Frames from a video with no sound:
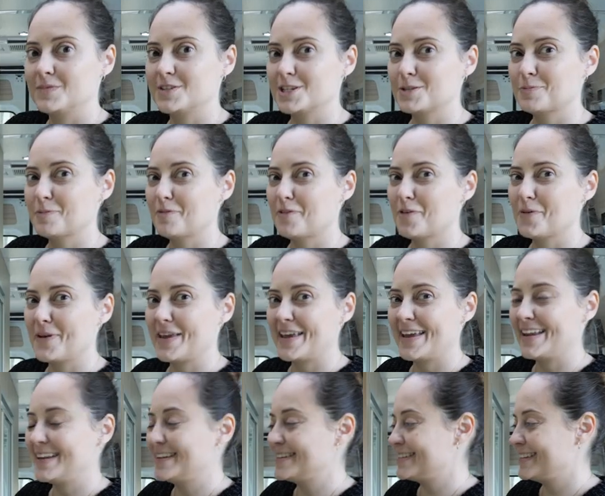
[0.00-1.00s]
Just before we
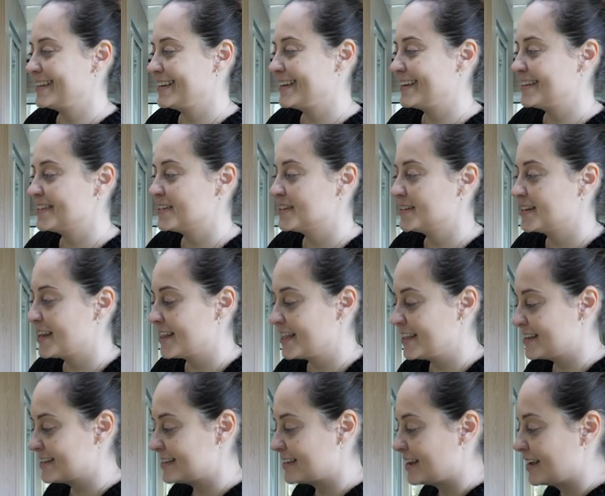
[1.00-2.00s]
get into the kitchen,
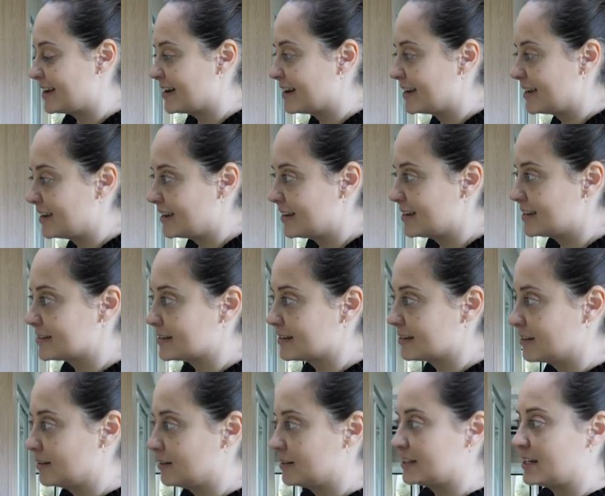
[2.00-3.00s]
this here is a
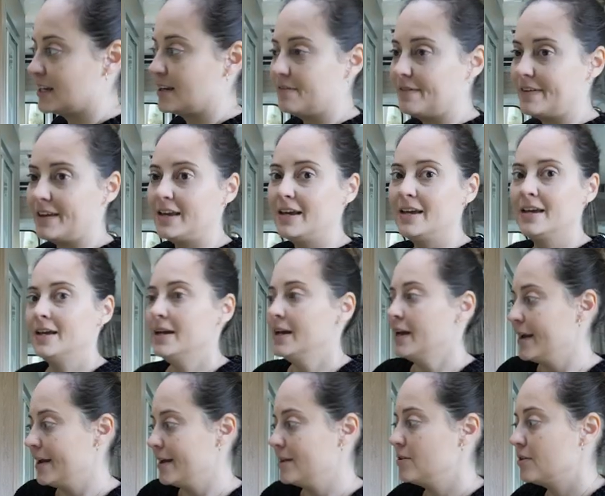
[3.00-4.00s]
little TV
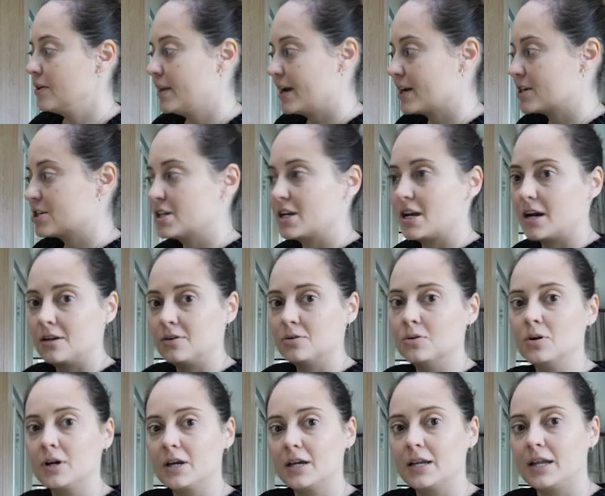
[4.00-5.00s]
and you can actually
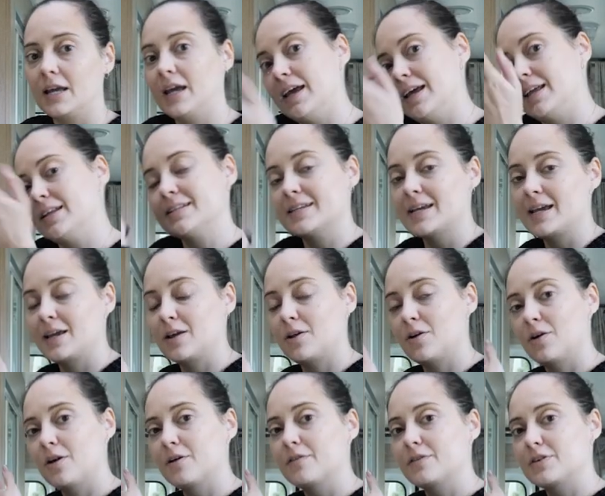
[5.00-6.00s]
unhook it and take it
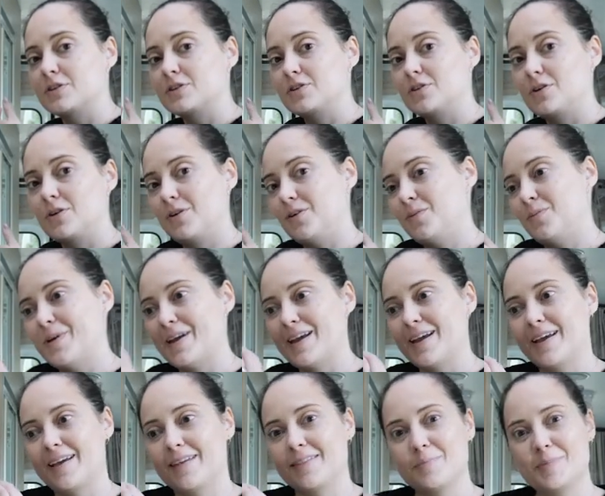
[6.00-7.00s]
over to
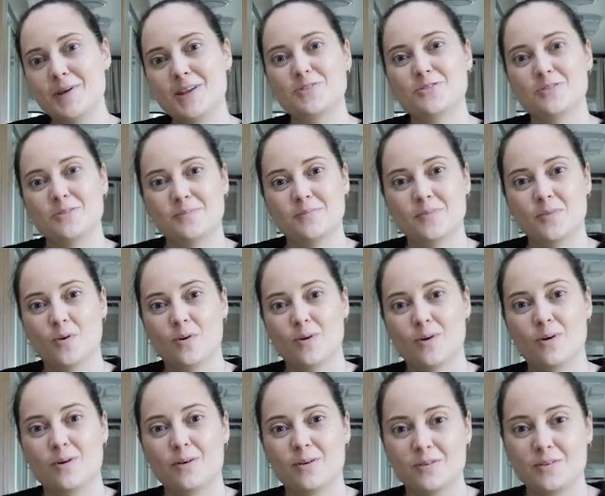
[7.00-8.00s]
where the bedroom
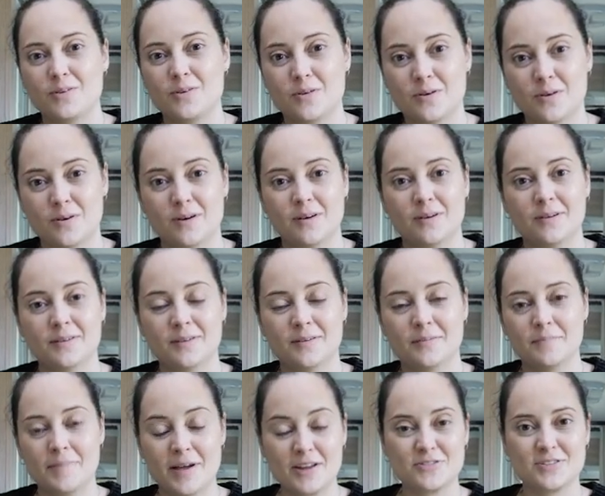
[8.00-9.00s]
or your
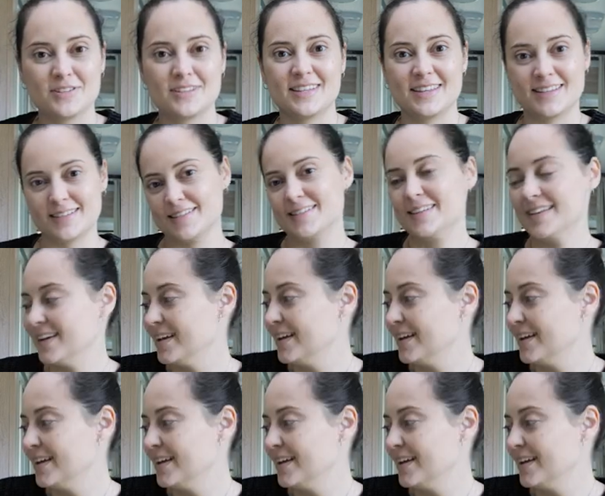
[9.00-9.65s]
mattress is.